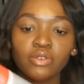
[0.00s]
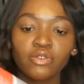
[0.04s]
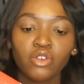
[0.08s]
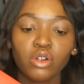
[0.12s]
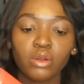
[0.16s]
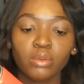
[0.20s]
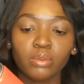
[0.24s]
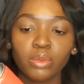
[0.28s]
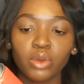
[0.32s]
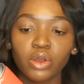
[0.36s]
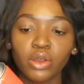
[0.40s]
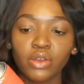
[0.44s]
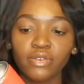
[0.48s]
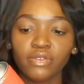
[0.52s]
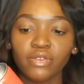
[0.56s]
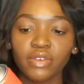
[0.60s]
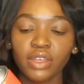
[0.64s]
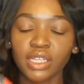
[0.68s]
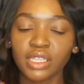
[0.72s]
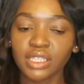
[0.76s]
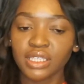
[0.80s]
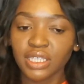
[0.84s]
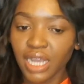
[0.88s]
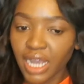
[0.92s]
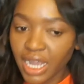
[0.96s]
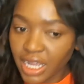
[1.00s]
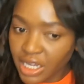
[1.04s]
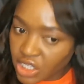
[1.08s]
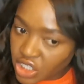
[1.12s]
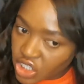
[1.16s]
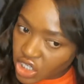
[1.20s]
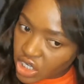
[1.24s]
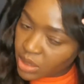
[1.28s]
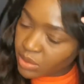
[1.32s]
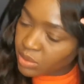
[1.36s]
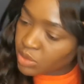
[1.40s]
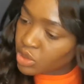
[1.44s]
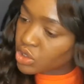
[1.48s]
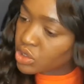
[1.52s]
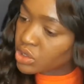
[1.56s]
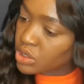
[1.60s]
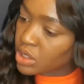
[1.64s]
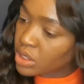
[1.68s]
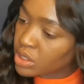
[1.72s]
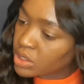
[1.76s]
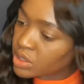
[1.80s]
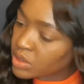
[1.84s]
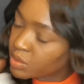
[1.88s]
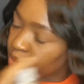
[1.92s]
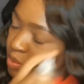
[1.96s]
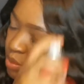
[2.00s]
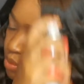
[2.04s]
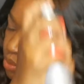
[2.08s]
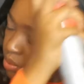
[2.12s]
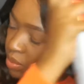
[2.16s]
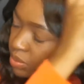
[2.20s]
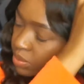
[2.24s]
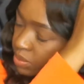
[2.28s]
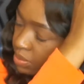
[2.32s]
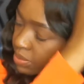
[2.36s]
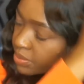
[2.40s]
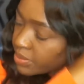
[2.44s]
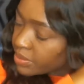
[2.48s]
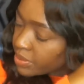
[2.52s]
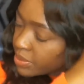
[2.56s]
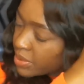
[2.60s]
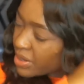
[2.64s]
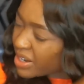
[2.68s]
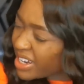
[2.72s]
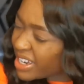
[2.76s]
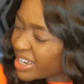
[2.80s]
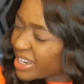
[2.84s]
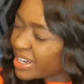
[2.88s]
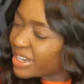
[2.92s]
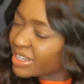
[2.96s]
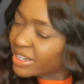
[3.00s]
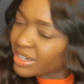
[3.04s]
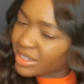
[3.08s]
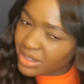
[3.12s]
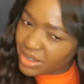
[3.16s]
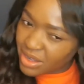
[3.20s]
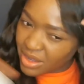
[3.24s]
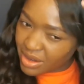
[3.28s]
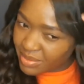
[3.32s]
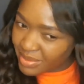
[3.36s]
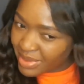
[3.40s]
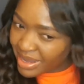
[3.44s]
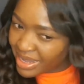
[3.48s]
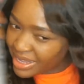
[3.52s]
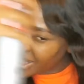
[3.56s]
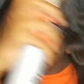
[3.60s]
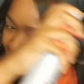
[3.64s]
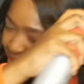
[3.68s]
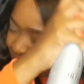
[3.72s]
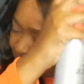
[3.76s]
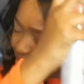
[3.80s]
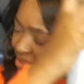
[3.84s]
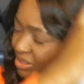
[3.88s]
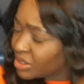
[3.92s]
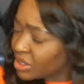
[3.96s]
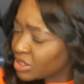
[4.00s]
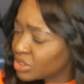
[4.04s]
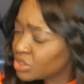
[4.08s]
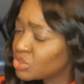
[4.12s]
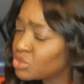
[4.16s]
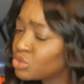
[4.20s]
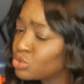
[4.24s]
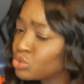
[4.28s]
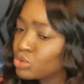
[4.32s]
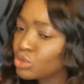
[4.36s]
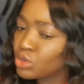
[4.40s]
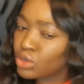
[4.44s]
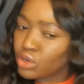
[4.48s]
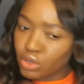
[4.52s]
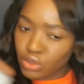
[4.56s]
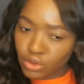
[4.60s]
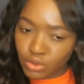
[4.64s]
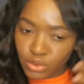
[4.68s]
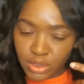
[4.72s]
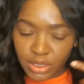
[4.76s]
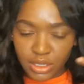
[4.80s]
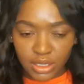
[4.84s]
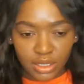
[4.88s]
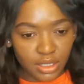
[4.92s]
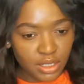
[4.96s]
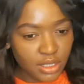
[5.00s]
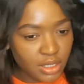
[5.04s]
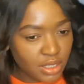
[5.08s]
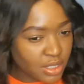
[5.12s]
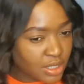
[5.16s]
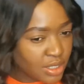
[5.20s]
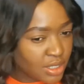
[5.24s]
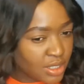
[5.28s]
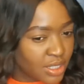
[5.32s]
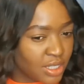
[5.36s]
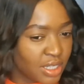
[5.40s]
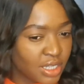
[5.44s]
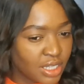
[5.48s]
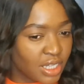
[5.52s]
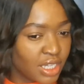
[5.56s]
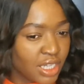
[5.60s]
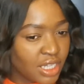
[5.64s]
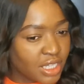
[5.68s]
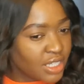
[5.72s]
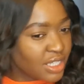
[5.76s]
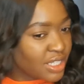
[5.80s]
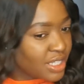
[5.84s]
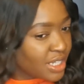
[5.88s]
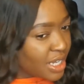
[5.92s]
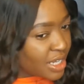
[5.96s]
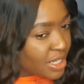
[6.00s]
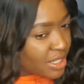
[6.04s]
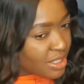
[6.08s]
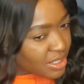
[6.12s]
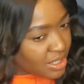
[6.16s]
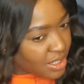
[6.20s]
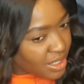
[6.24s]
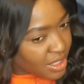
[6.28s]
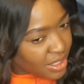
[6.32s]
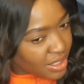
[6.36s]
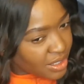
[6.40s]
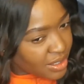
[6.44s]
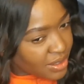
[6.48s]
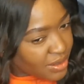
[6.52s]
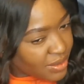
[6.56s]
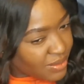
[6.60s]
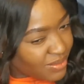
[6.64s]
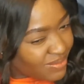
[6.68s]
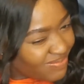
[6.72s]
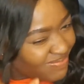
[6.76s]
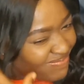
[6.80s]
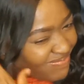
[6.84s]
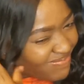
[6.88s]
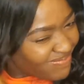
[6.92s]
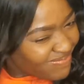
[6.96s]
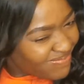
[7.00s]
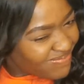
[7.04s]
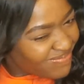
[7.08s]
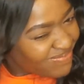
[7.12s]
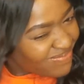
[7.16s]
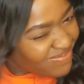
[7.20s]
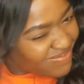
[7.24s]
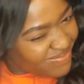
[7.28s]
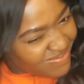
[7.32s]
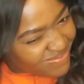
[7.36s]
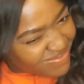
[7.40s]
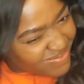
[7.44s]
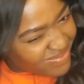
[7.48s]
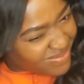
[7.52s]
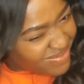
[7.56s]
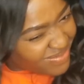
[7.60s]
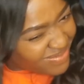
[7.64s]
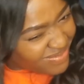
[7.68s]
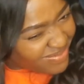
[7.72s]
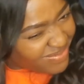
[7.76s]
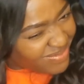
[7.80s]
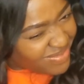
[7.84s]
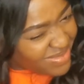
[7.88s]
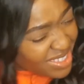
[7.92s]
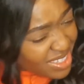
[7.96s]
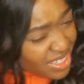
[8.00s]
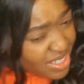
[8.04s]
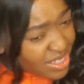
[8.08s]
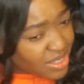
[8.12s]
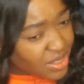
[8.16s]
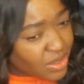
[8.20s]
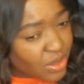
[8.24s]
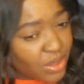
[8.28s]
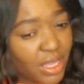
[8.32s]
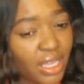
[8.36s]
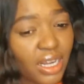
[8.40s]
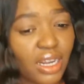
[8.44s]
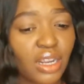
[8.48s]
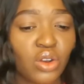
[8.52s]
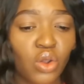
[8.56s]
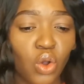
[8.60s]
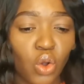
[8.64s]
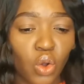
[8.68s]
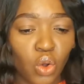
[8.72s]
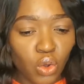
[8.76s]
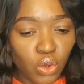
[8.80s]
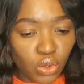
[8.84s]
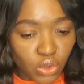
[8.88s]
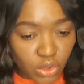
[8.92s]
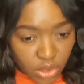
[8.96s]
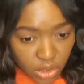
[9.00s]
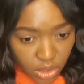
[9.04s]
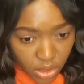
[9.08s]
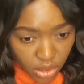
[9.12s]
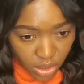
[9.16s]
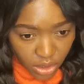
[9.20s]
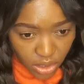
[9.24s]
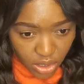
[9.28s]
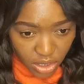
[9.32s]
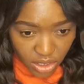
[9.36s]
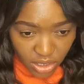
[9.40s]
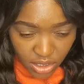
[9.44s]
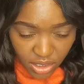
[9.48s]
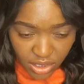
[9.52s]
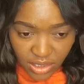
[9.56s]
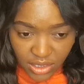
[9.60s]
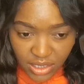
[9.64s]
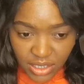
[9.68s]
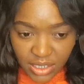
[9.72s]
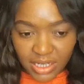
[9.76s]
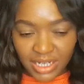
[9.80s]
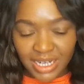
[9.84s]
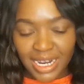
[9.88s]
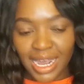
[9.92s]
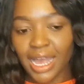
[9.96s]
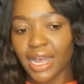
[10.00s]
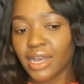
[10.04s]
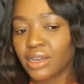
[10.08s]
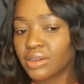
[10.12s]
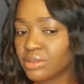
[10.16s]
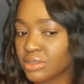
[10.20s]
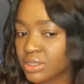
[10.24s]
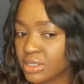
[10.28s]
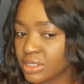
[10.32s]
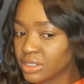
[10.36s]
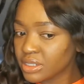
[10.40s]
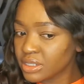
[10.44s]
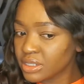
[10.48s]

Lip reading: from Perfect Touch, and I'm just going to spray a little on my hair, not too close. Shake, shake. This is so that it holds the curls down,